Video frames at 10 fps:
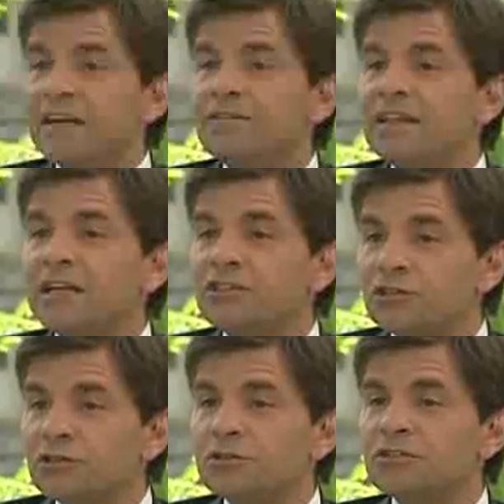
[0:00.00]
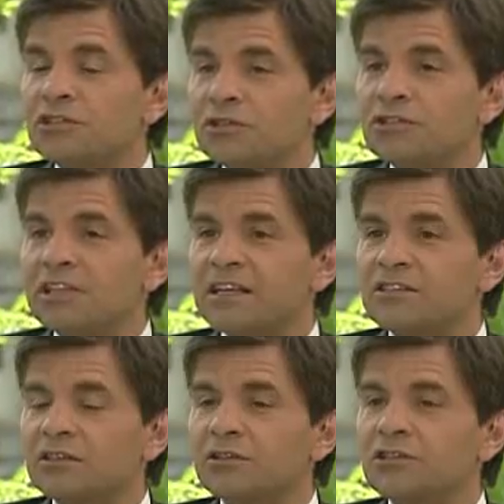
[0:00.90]
if they choose a two-state
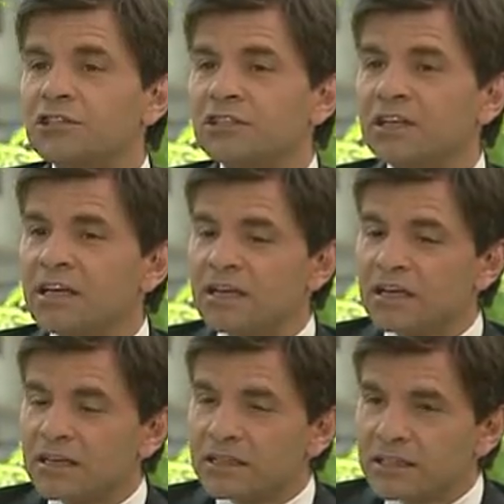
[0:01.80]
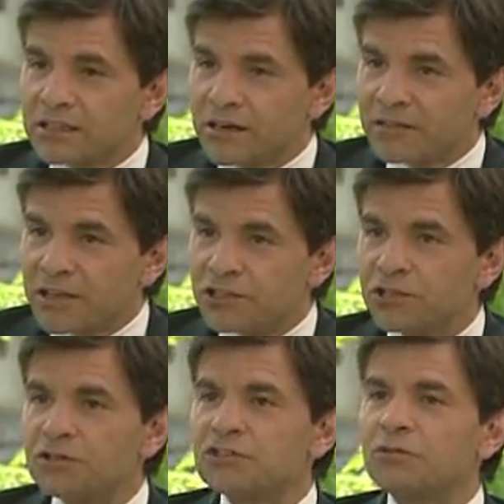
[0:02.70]
solution, if they
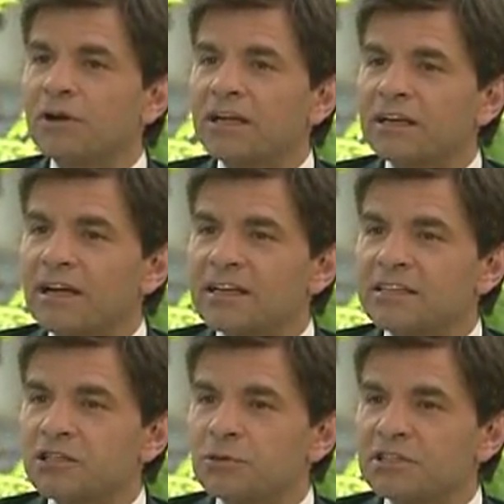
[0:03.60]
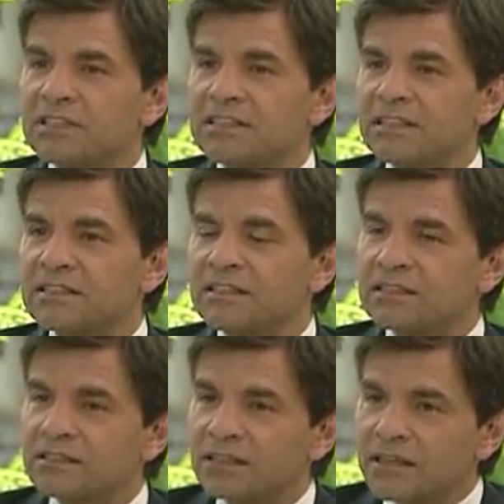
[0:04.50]
choose to recognize Israel's
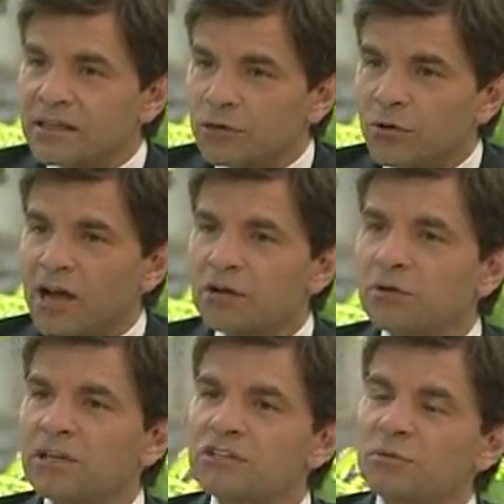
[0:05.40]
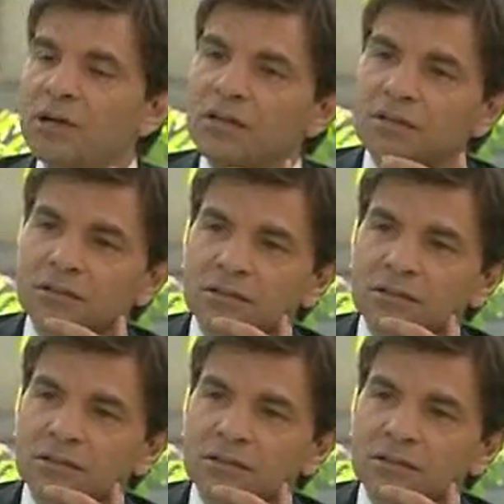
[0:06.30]
existence, Iran will as well?